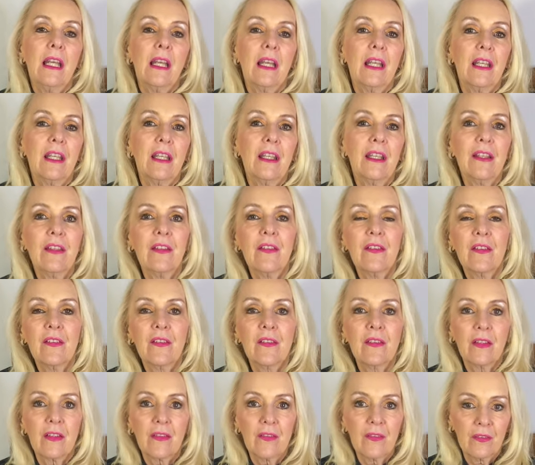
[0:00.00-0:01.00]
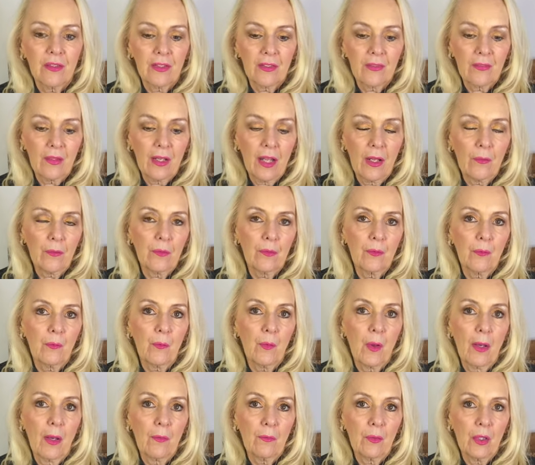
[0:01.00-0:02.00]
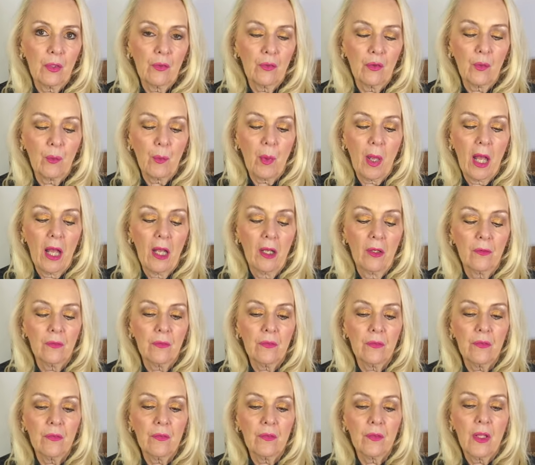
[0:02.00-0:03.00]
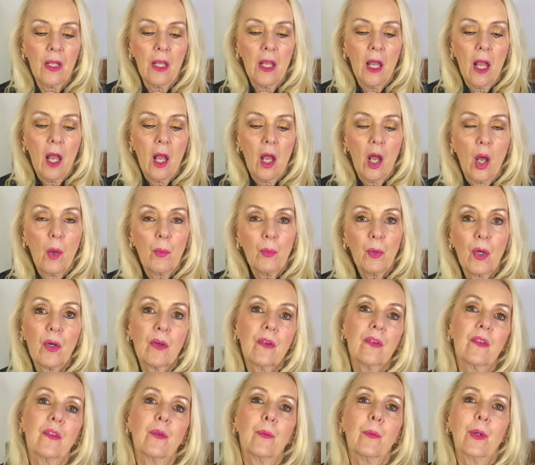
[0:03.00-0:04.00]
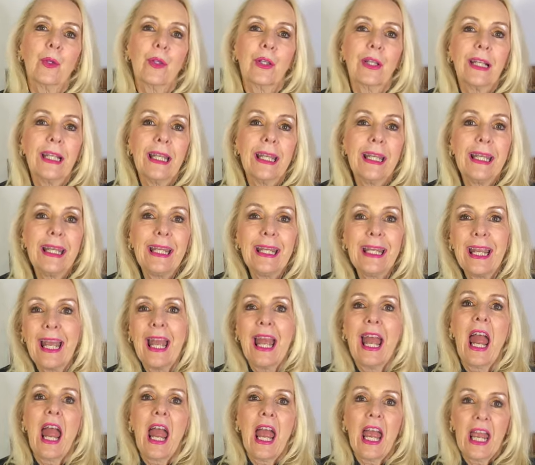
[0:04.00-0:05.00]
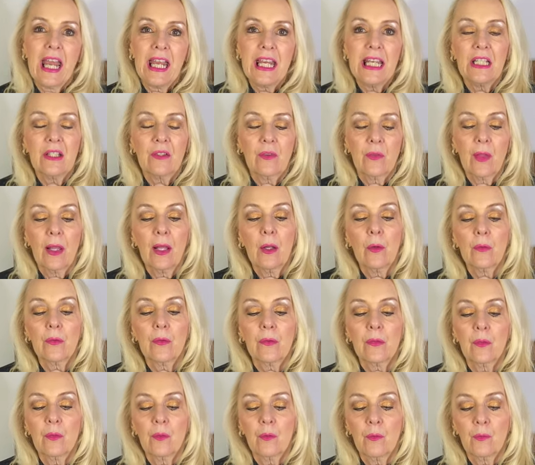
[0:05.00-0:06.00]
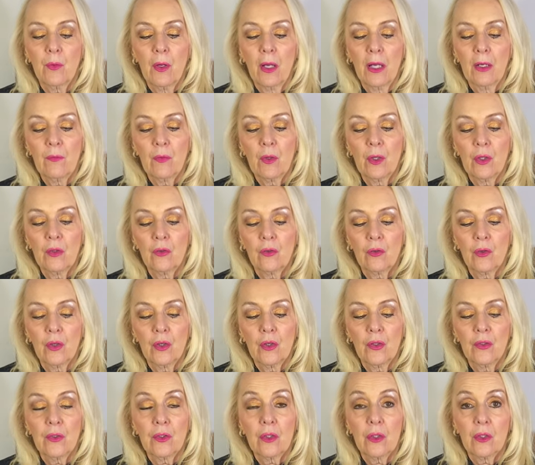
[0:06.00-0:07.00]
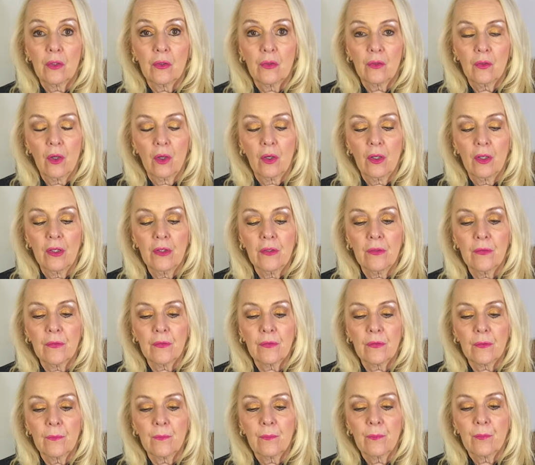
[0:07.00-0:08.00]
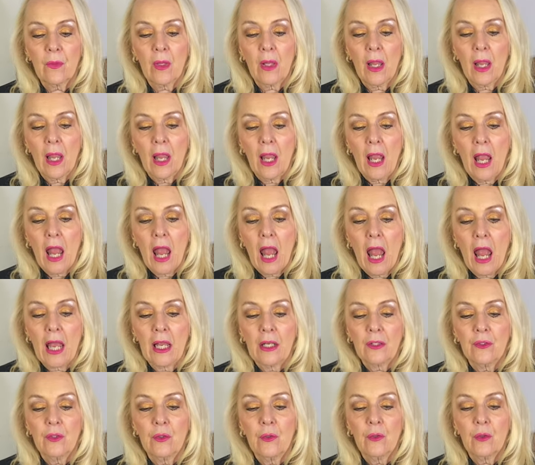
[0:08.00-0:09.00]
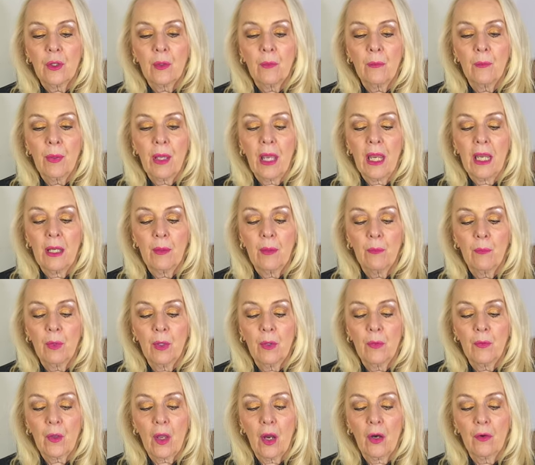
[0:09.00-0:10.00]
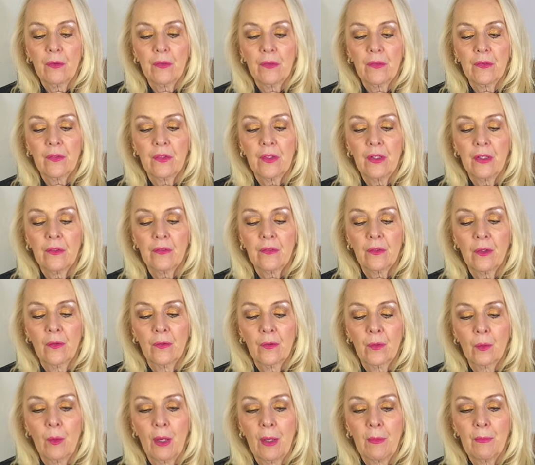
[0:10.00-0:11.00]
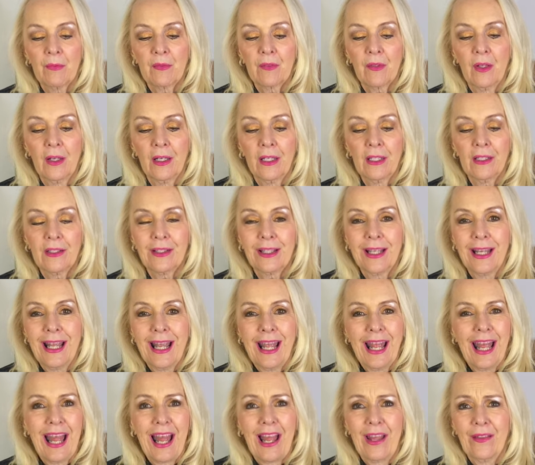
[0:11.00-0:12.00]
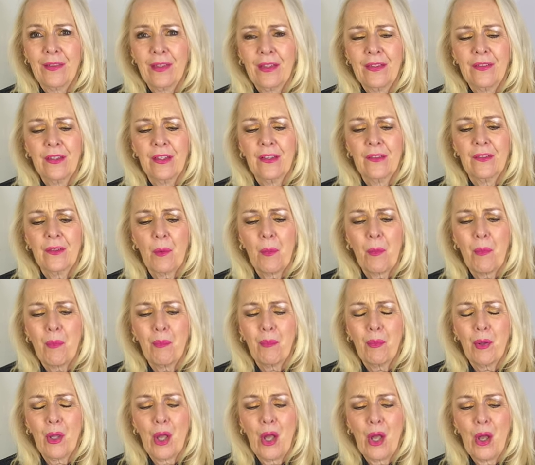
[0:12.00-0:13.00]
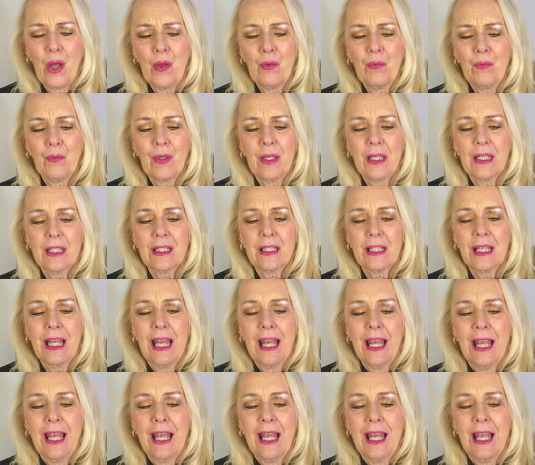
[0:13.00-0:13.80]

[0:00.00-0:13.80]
is £6,500, approximately $8,500. And you can pay in both currencies on the website. And this is a perfect